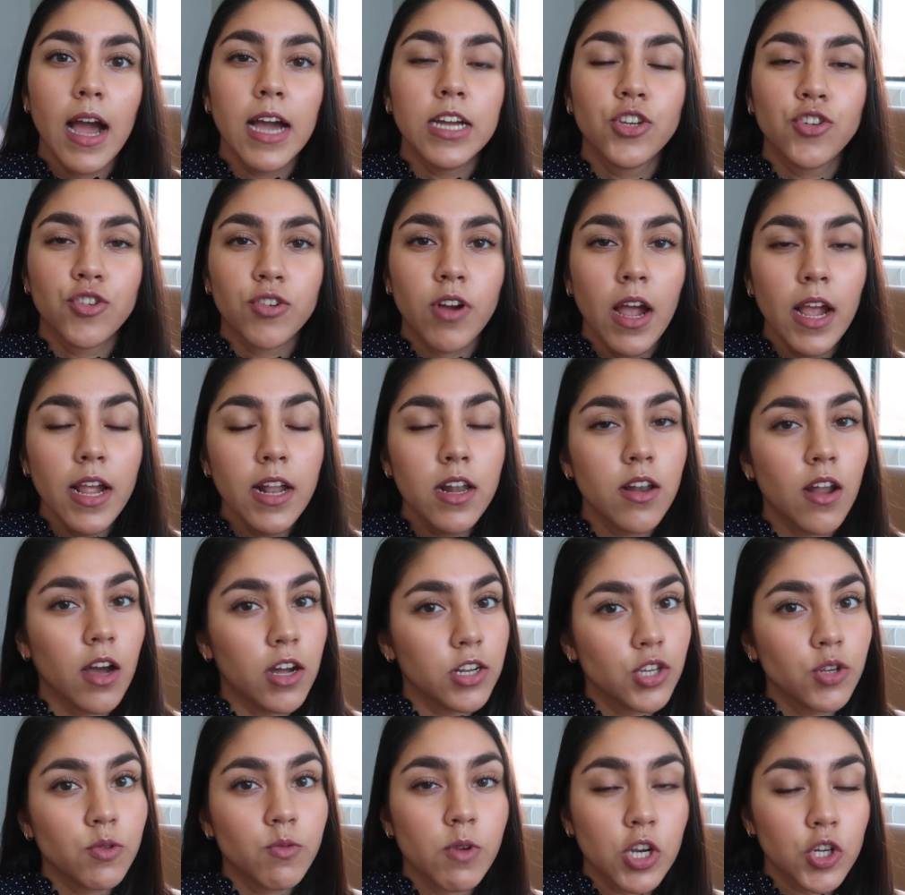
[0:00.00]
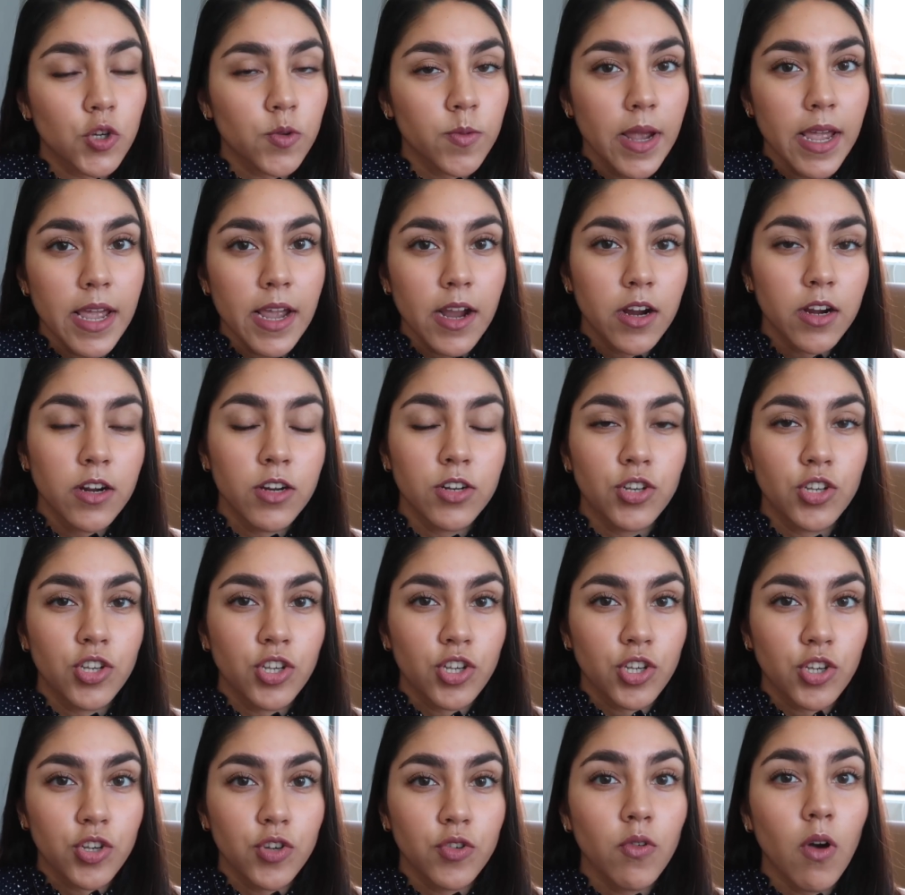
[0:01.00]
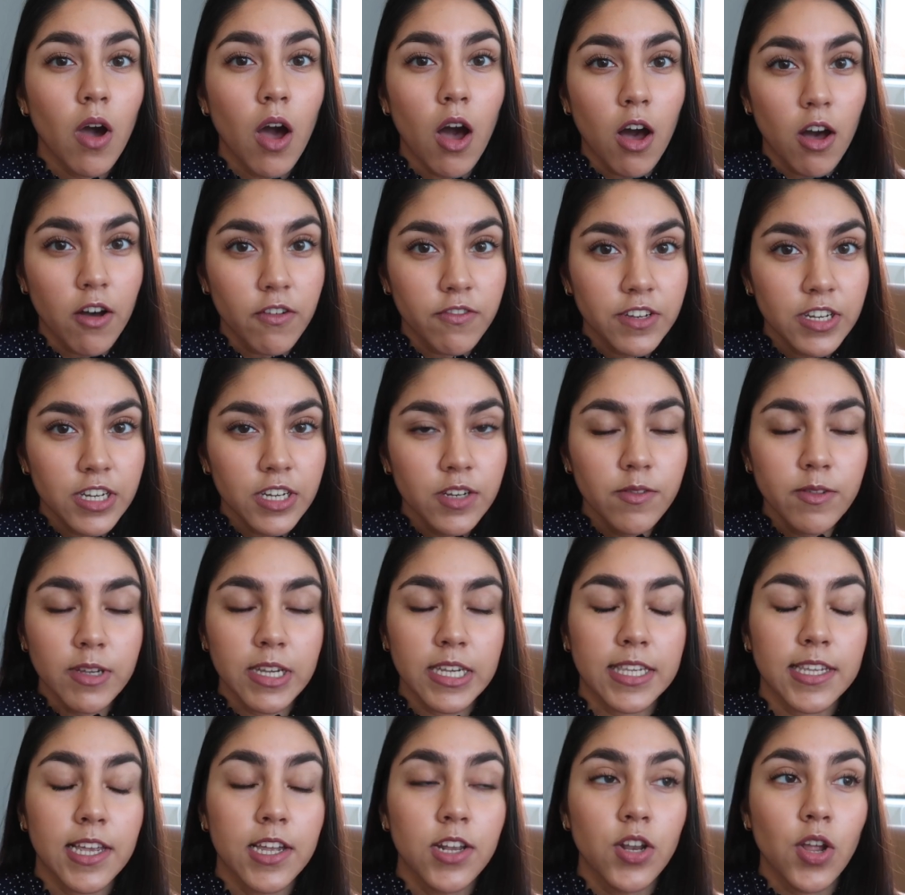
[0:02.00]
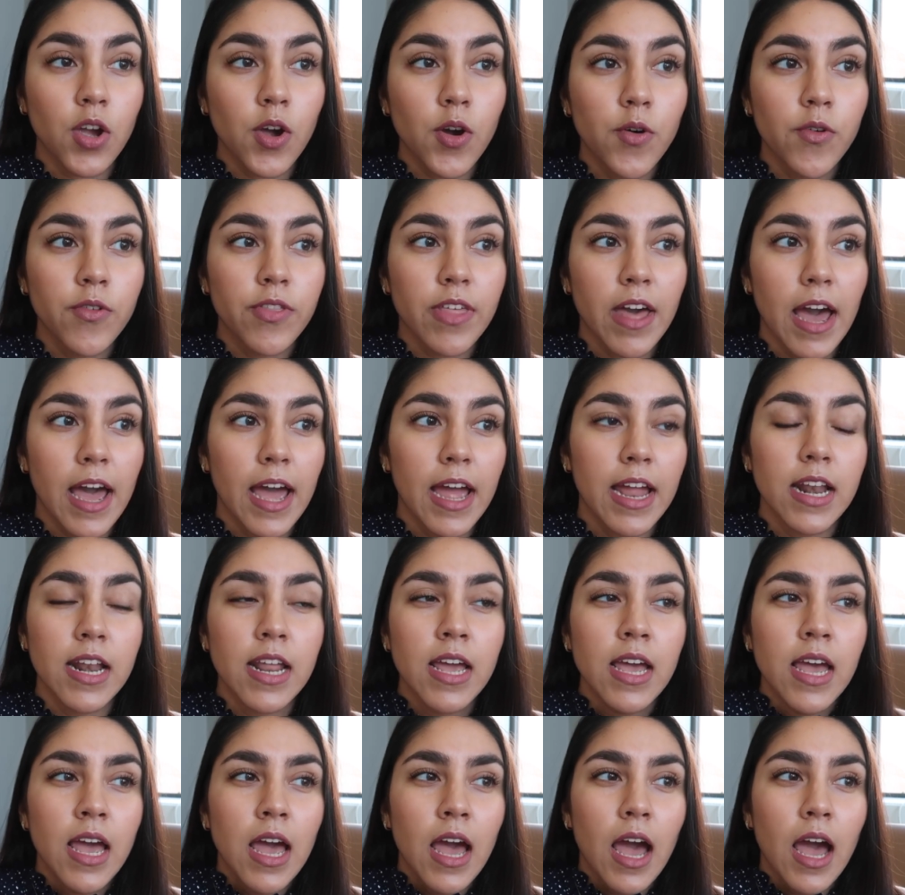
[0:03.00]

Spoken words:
I try not to wash my hair too often because I know that